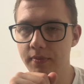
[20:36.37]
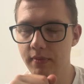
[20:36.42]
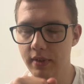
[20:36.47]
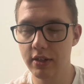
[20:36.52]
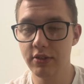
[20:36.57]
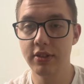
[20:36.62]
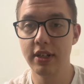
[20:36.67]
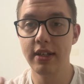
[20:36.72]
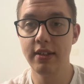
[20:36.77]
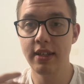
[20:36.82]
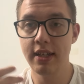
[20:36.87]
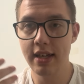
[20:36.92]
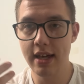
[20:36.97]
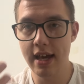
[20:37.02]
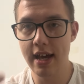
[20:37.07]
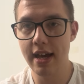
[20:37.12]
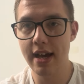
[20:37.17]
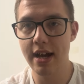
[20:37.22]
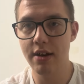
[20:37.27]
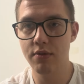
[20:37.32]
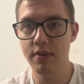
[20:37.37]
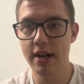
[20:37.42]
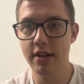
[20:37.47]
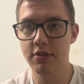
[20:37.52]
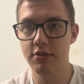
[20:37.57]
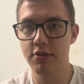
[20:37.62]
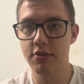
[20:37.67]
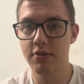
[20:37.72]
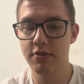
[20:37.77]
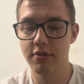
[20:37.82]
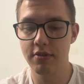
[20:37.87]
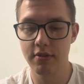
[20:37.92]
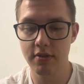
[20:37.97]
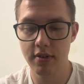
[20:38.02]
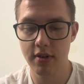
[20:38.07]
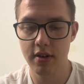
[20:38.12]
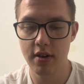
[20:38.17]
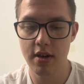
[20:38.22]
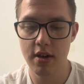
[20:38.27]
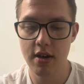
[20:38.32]
Say the AI racers.
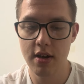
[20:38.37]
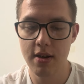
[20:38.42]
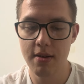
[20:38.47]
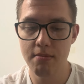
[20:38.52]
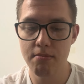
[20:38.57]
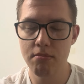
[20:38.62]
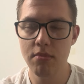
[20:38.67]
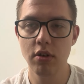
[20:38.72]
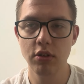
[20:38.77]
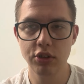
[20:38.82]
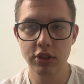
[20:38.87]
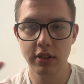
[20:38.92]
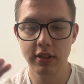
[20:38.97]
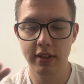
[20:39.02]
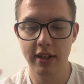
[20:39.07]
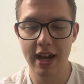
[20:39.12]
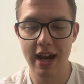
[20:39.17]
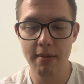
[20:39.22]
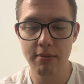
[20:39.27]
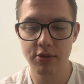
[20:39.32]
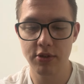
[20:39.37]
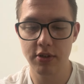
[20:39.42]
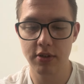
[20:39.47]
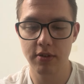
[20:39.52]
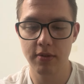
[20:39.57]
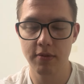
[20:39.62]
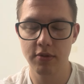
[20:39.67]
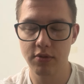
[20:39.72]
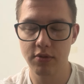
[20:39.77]
Motion capture